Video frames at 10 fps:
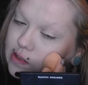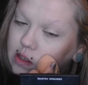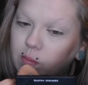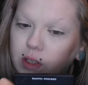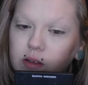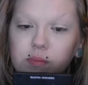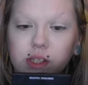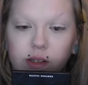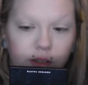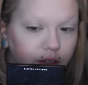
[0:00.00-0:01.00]
And then
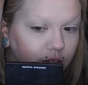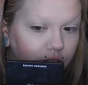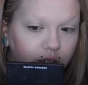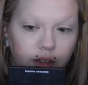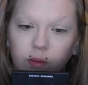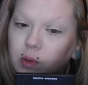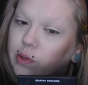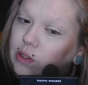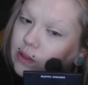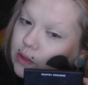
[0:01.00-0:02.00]
sometimes I
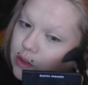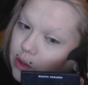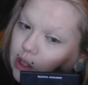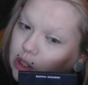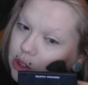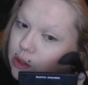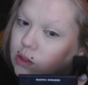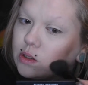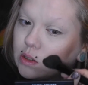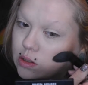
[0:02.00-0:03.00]
just end up going a little
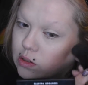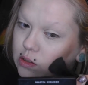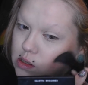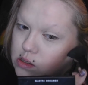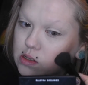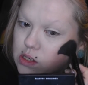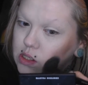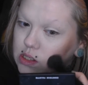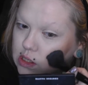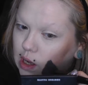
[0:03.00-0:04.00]
too harsh,
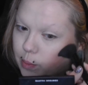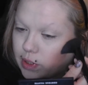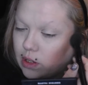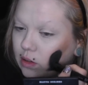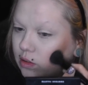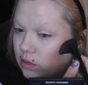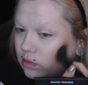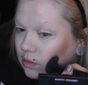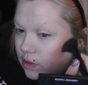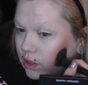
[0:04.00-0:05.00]
so I just tap
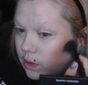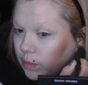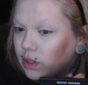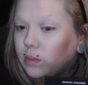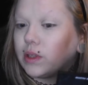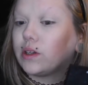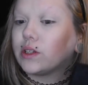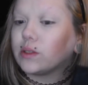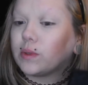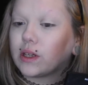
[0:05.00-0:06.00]
it out with a
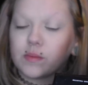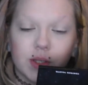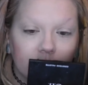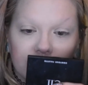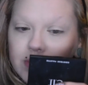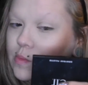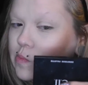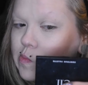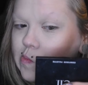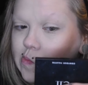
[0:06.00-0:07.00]
beauty blender
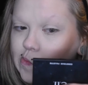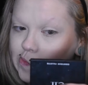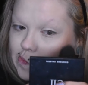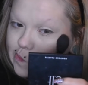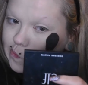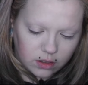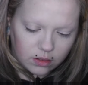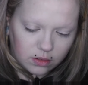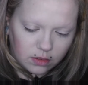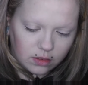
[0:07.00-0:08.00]
sometimes.
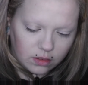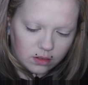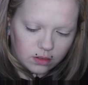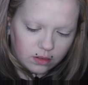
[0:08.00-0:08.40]
And for